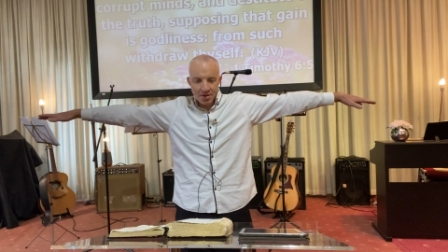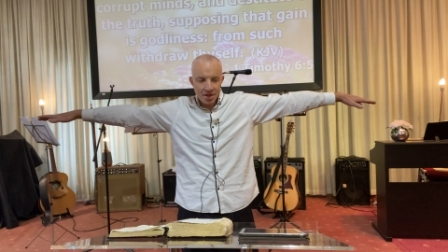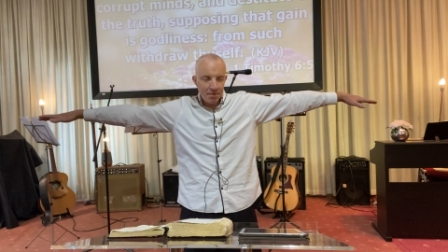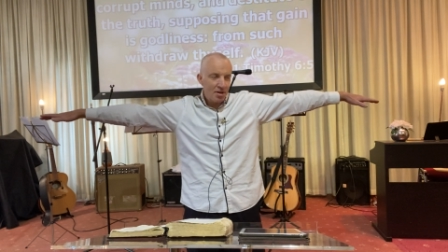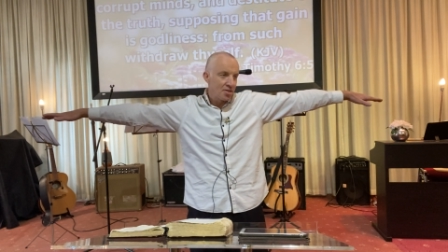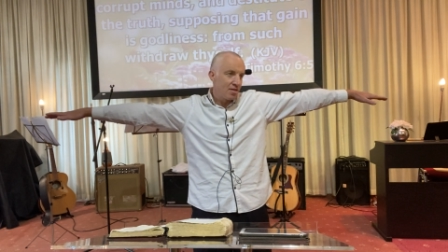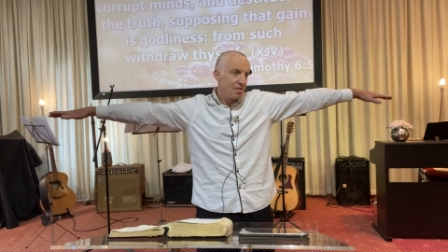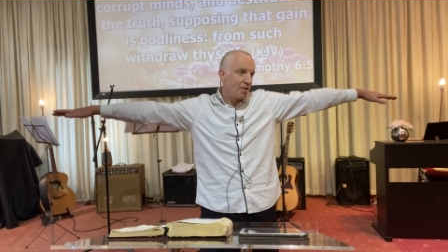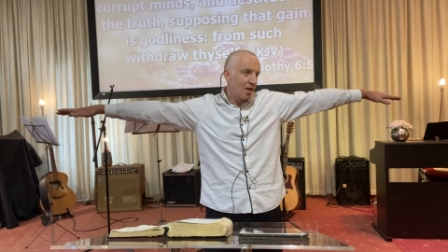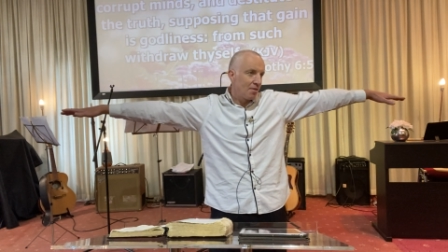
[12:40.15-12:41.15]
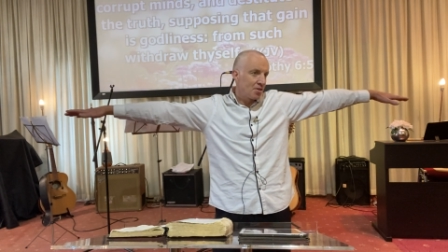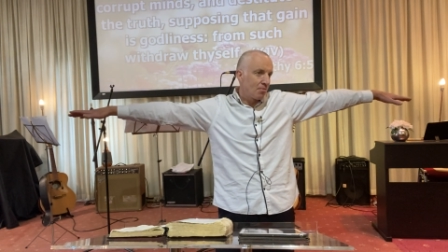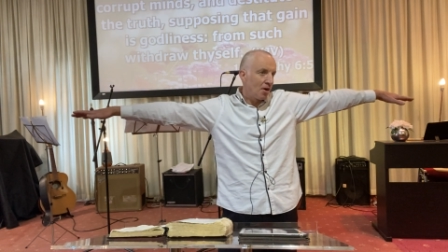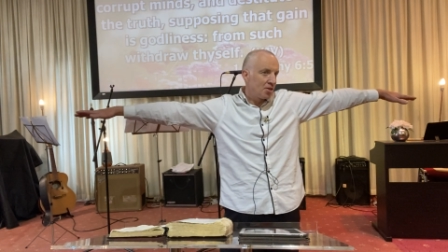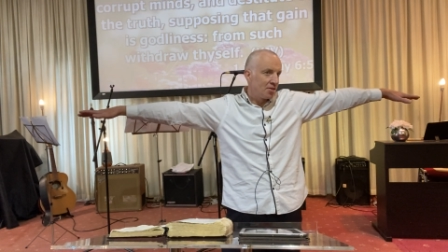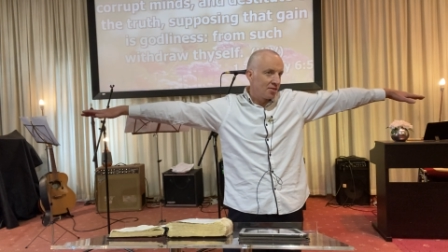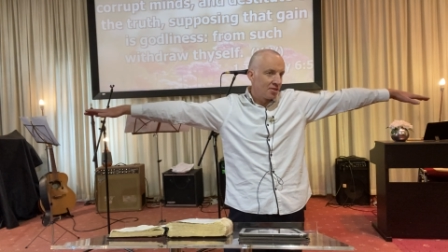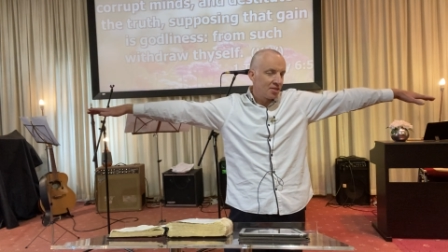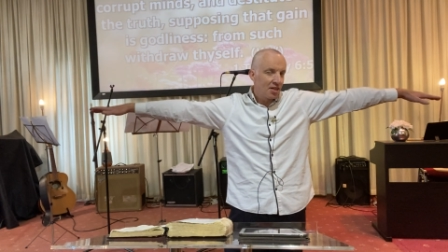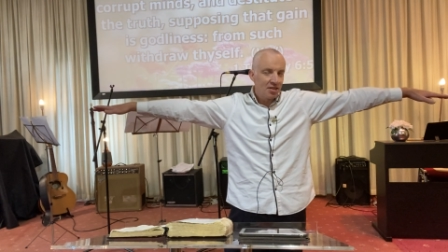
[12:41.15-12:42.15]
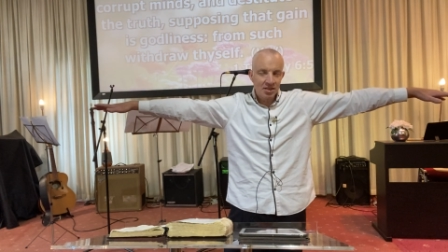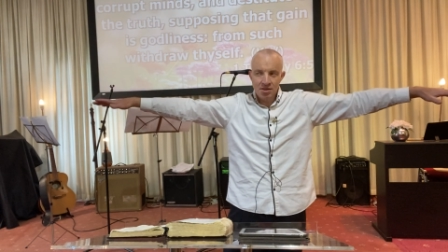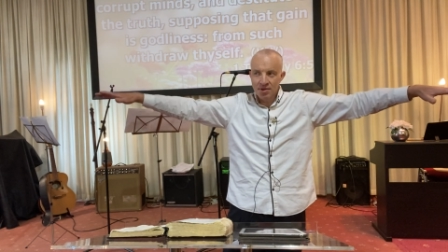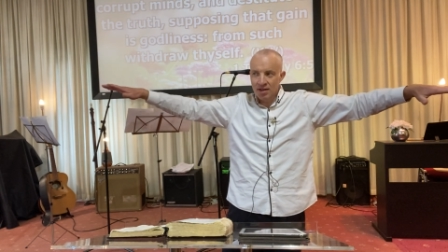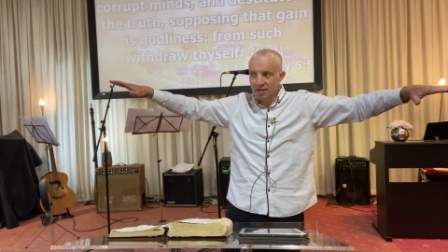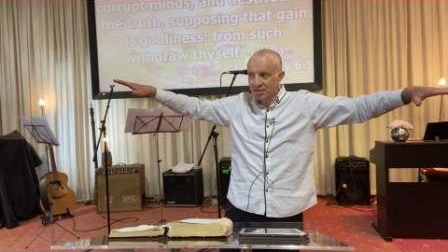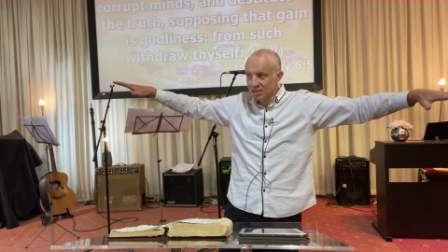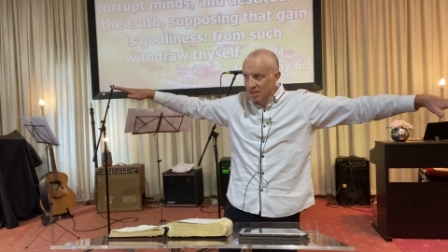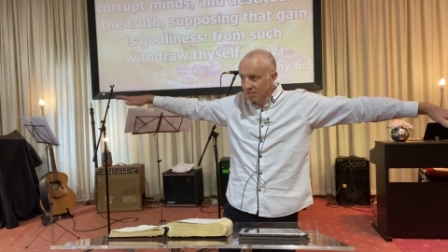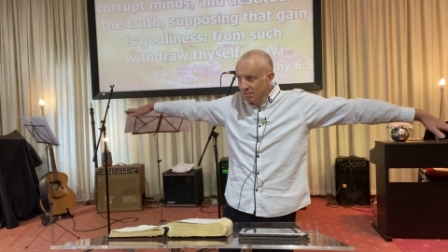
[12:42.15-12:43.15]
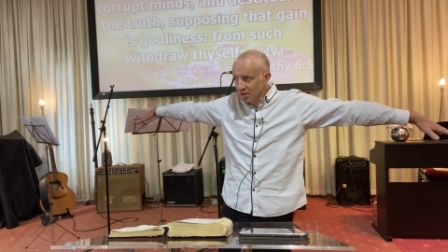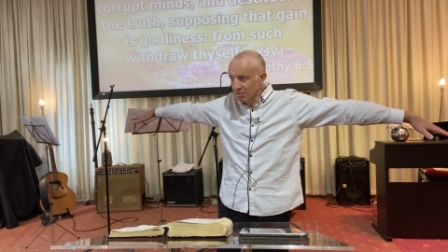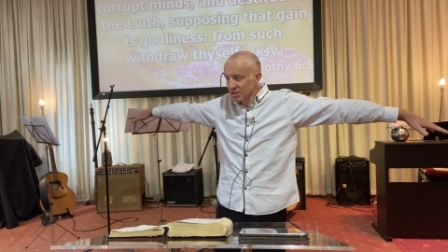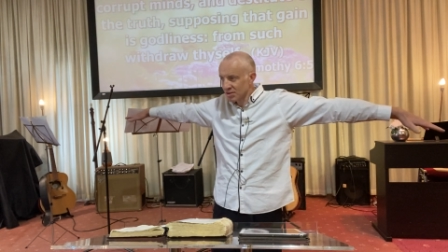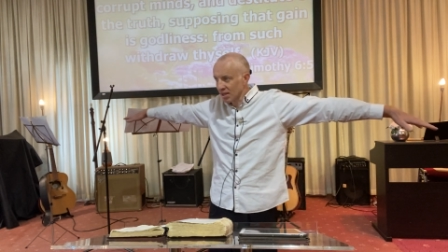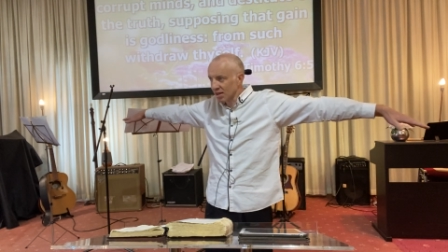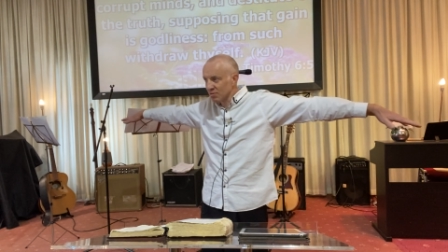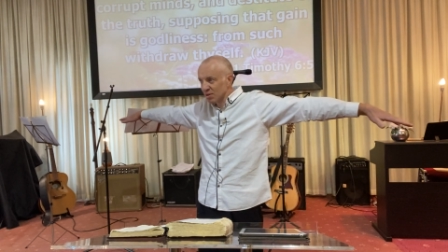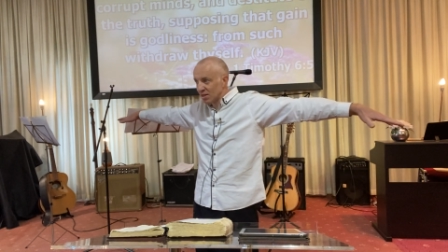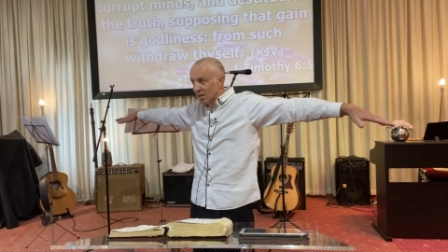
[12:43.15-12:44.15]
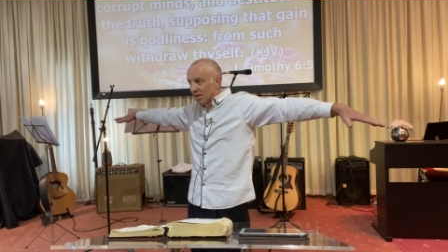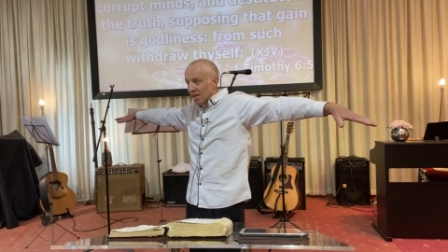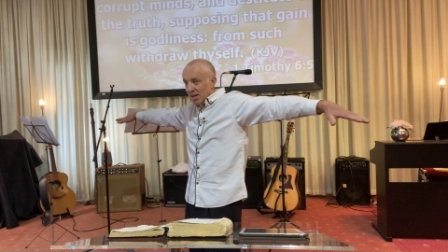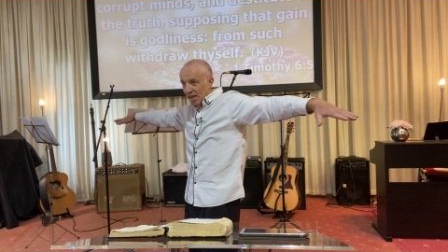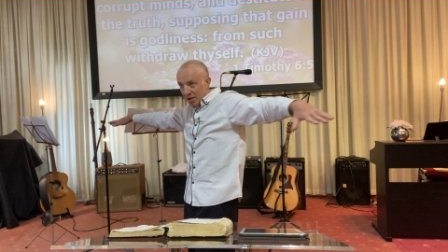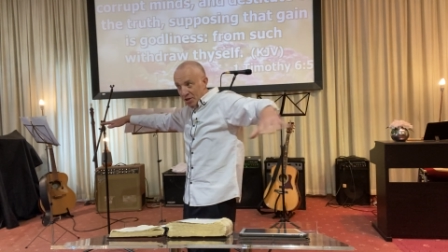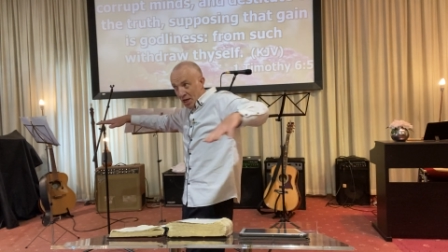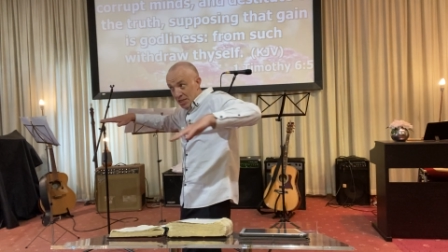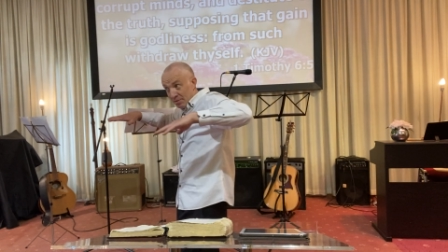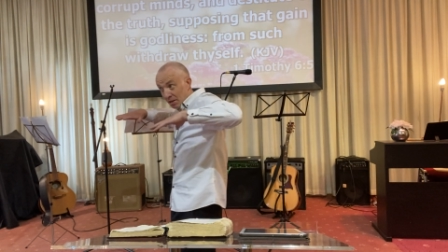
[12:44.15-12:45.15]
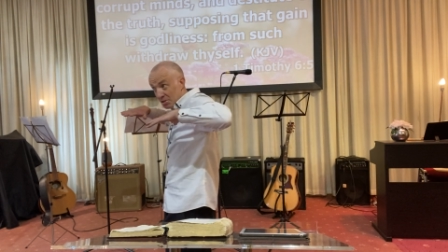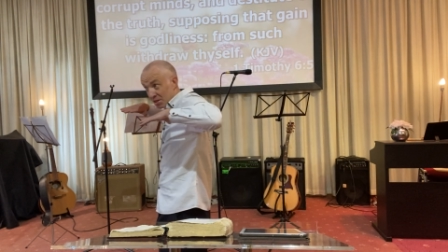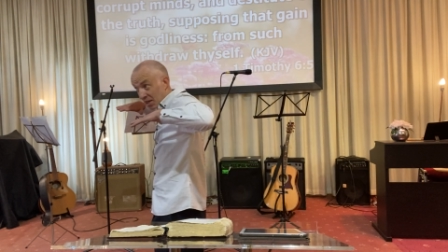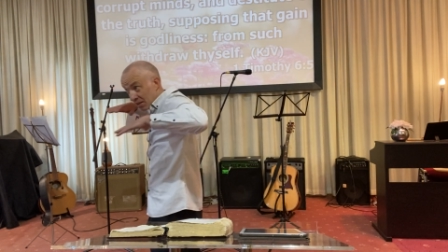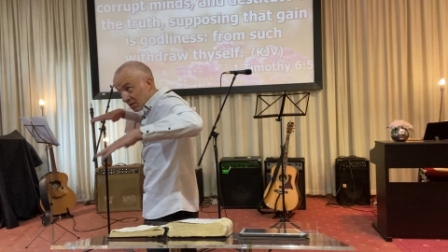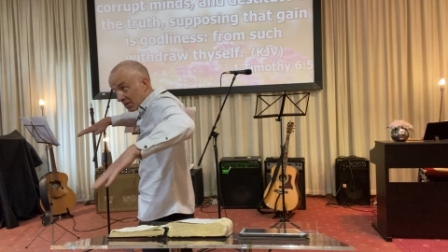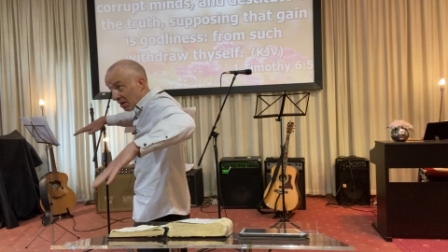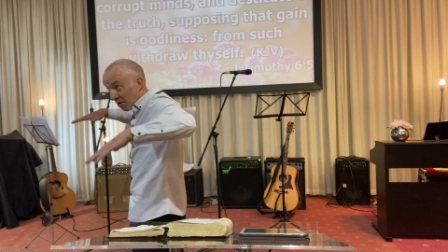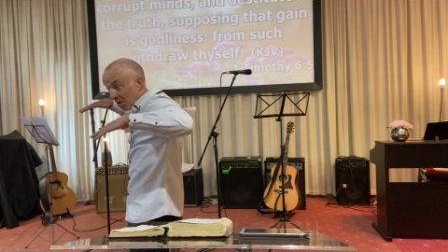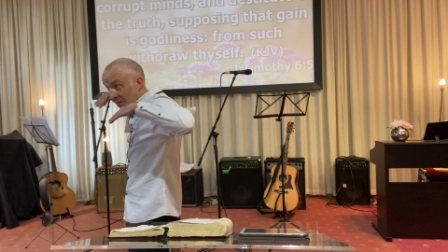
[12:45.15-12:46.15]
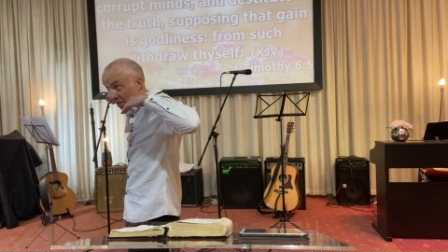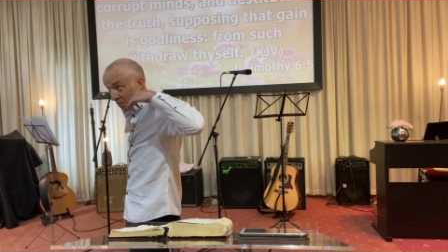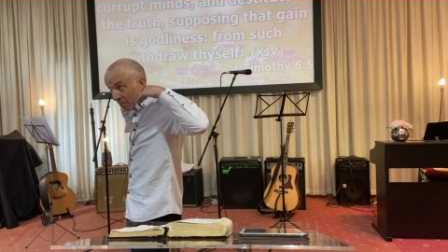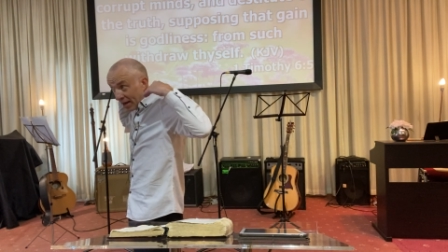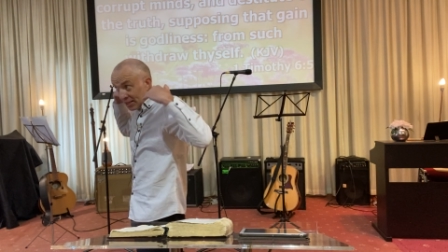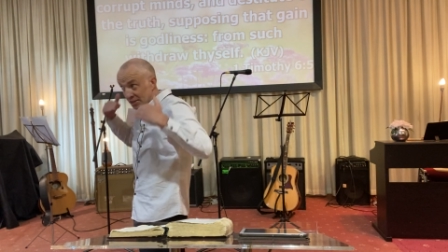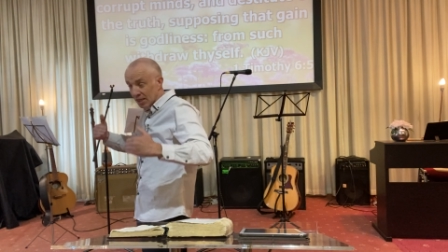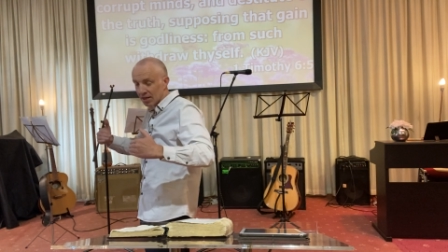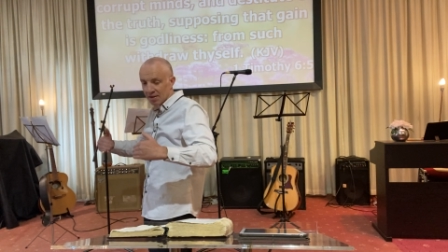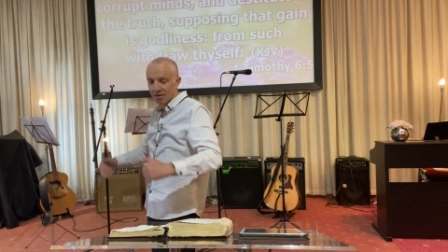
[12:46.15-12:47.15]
And I'm not saying everybody lives in a mansion and it's some kind of sin, but I'm just saying that in New Testament that was not their their mindset,